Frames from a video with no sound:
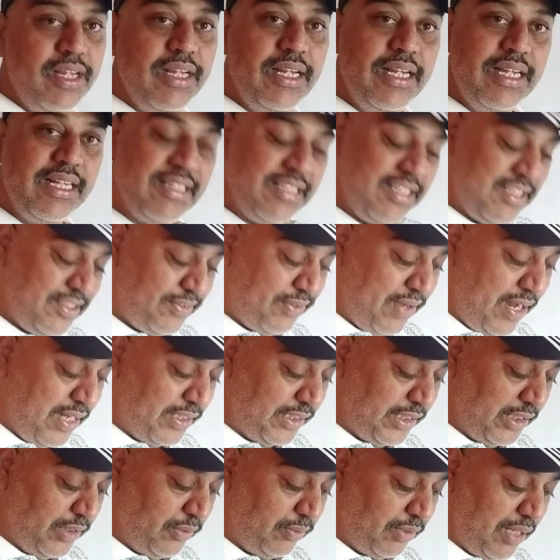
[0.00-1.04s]
In this
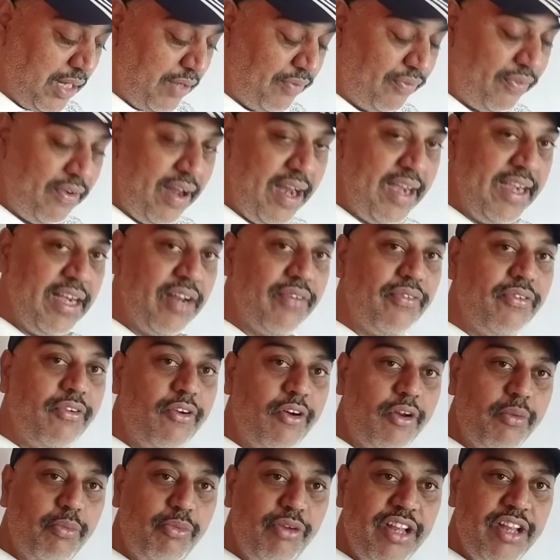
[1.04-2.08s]
fashion, you can find the
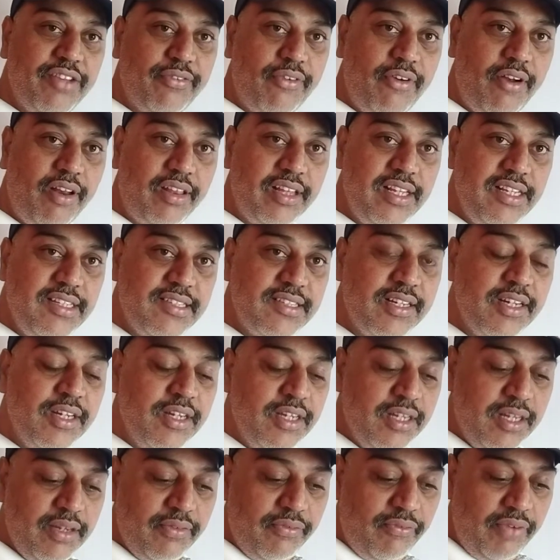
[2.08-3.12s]
formulas for this,
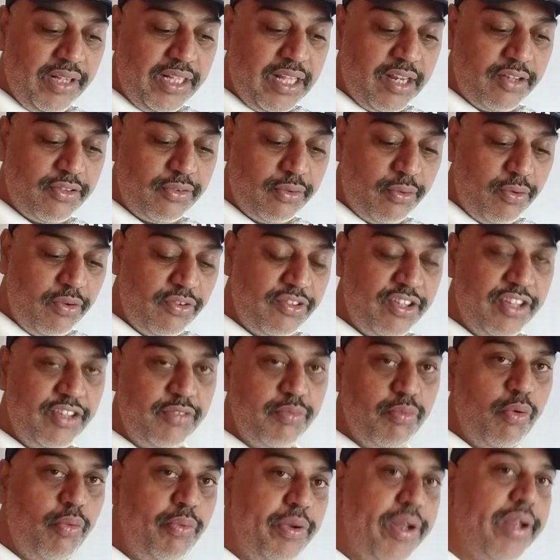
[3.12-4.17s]
whether source is
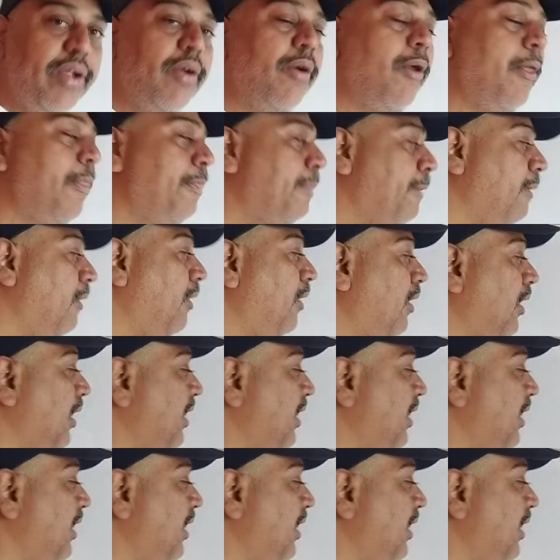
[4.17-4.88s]
moving or